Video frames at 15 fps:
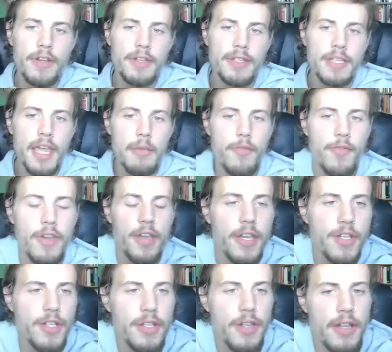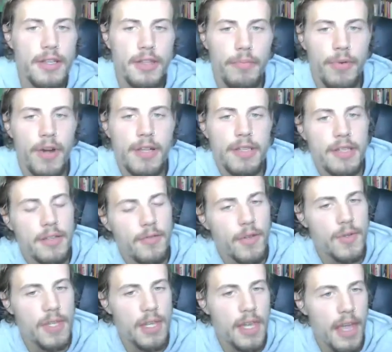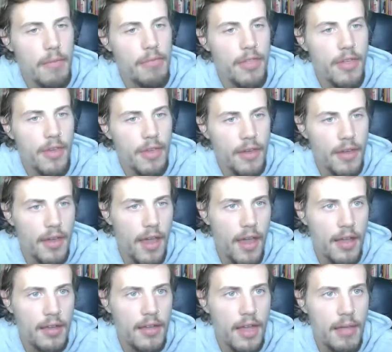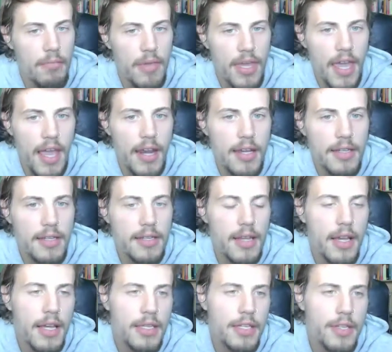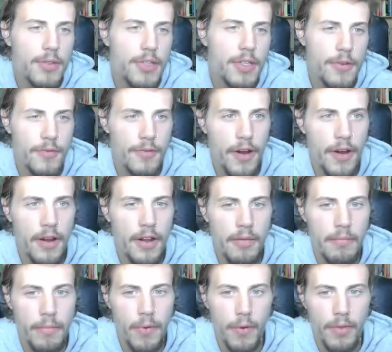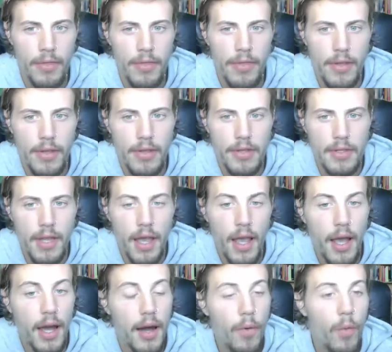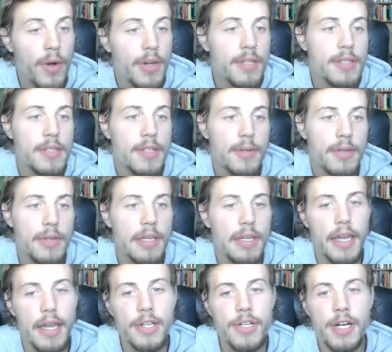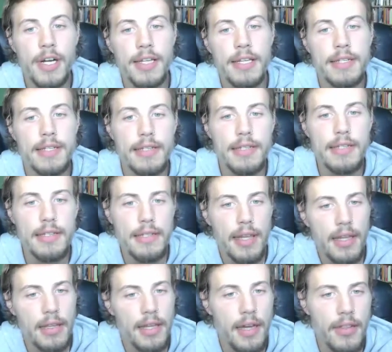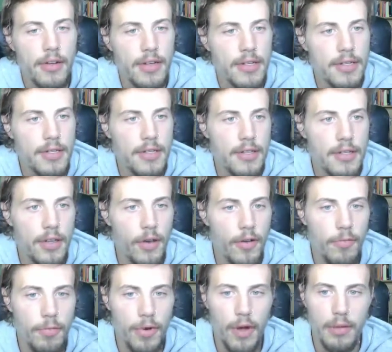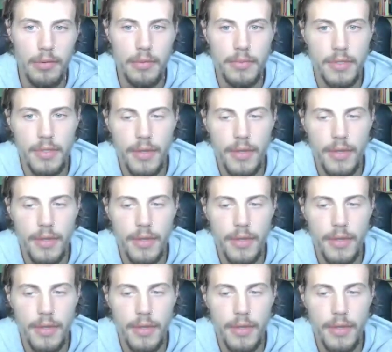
gamification as the process of using game thinking and game mechanics to do two very important things. One is to engage audiences, and the other is to solve problems.